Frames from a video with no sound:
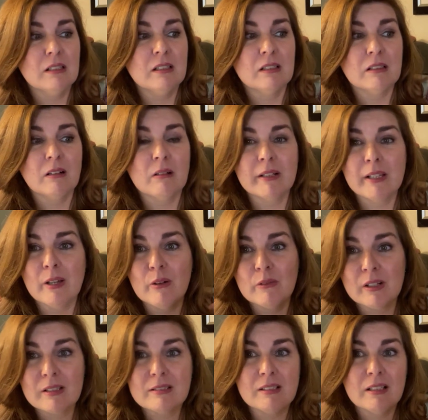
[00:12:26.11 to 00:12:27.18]
they're already
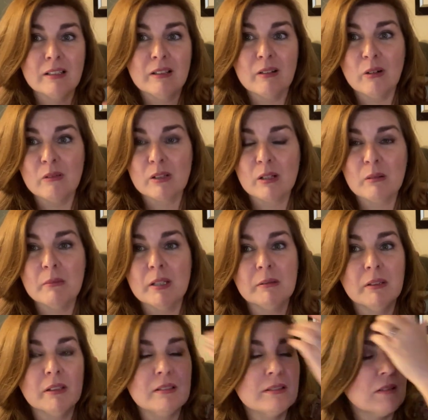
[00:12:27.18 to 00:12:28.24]
overextended
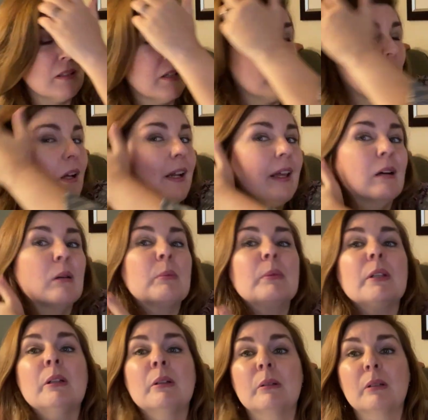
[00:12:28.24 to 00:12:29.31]
overcommitted so they want to help
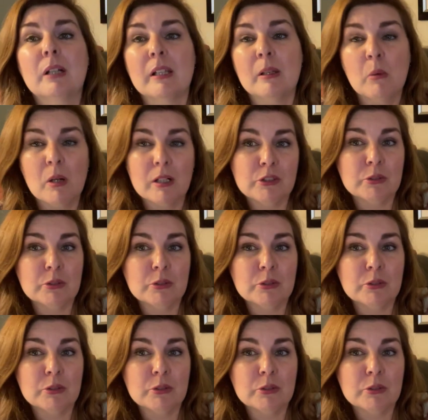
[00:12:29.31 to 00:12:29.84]
you and they want